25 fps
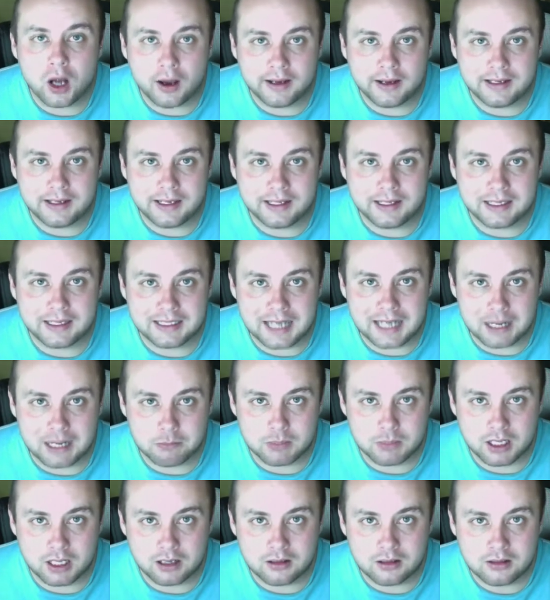with the new
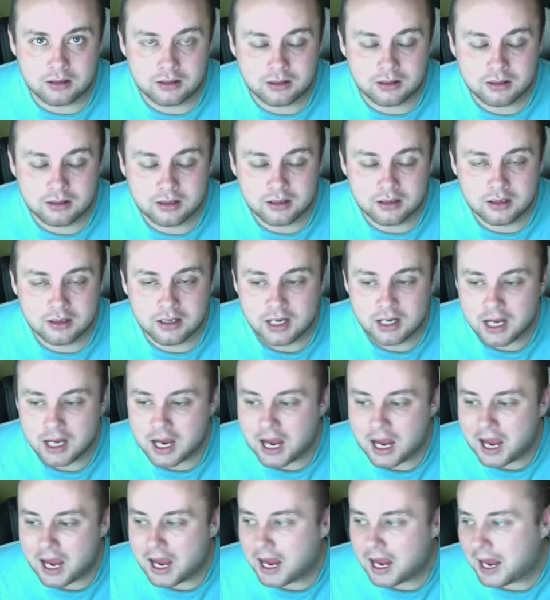Lightning adapter
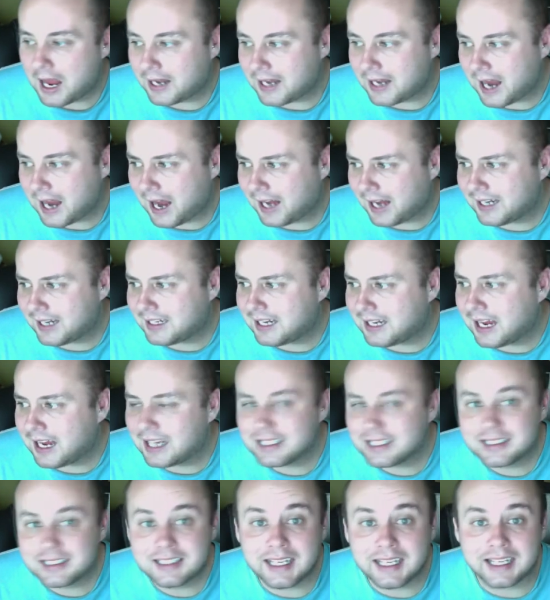
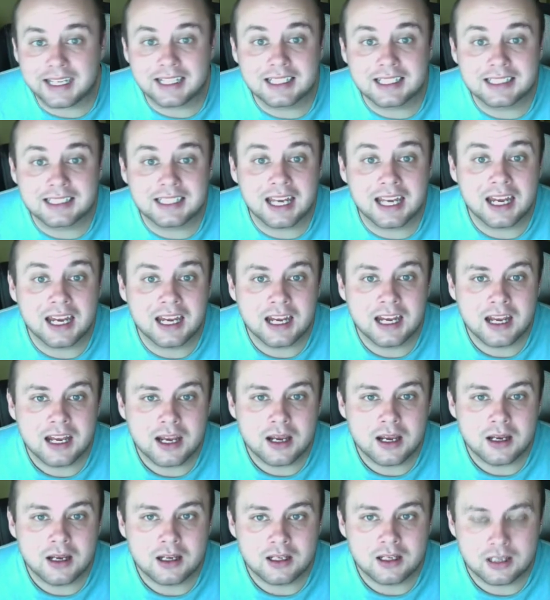and
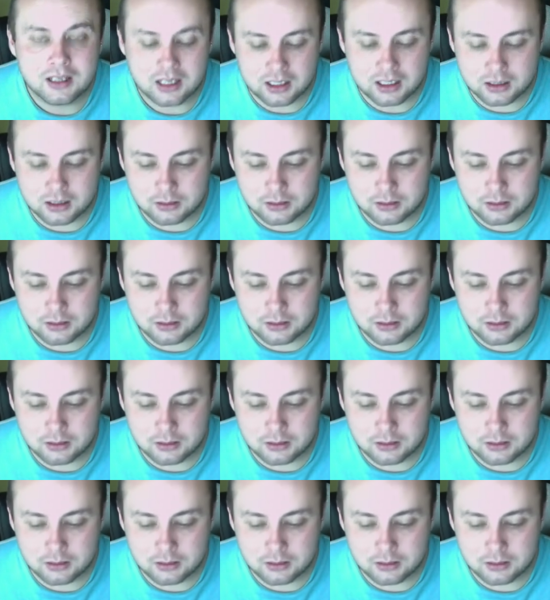A6